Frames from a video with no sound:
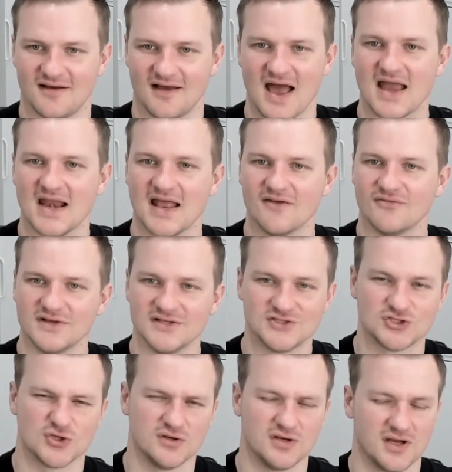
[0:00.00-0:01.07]
and every
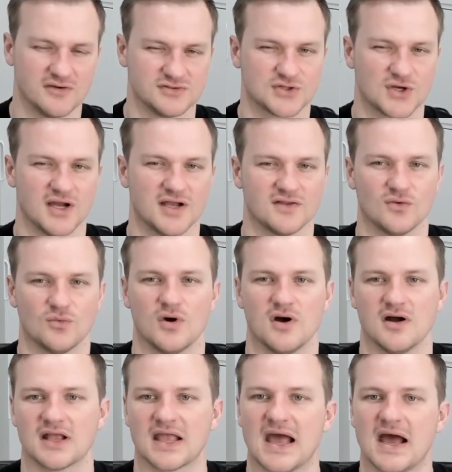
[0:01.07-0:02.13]
studio is trying to
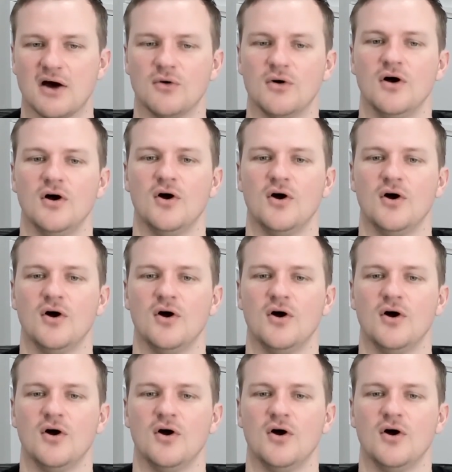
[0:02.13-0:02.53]
work out